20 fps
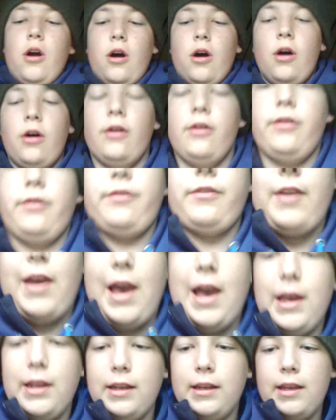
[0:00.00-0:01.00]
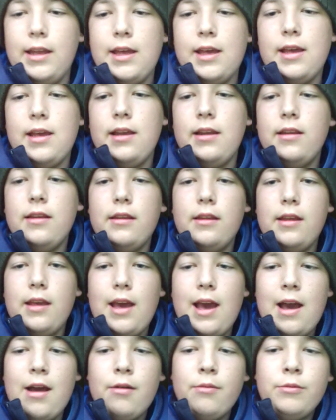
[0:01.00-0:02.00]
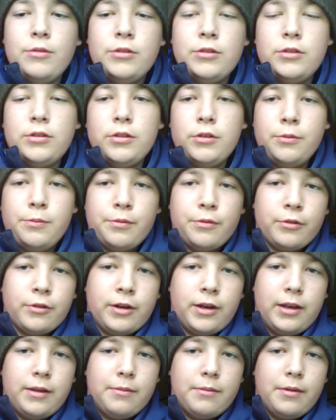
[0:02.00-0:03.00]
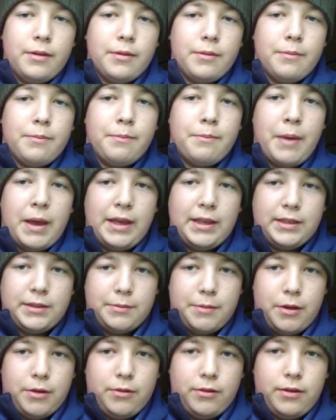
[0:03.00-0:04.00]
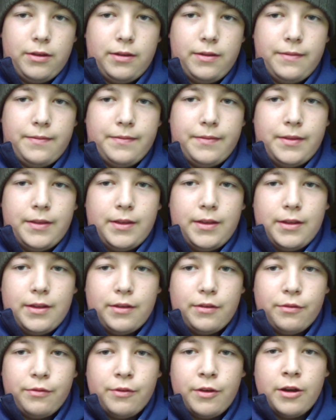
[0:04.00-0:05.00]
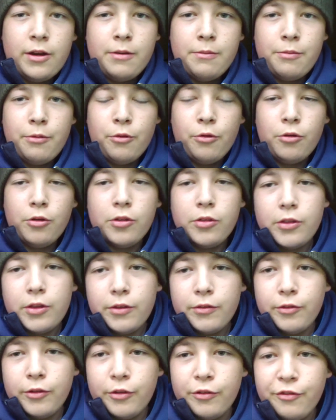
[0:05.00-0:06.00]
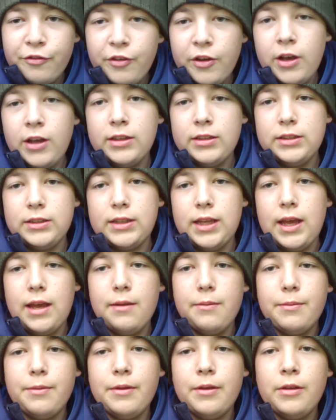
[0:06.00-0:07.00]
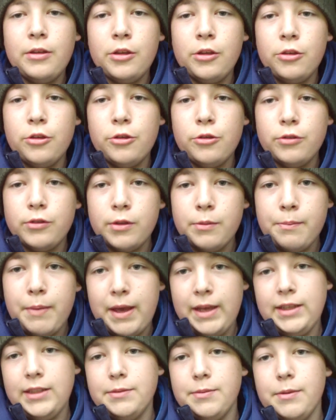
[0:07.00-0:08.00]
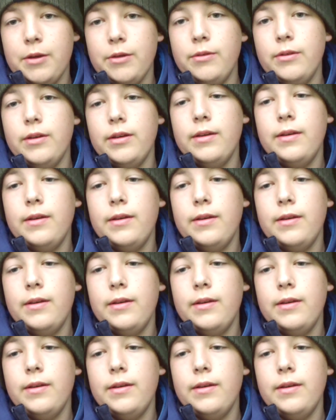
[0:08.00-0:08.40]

I've added in the Almond Supreme bait smoke. It's very important that for the first step you use the bait smoke,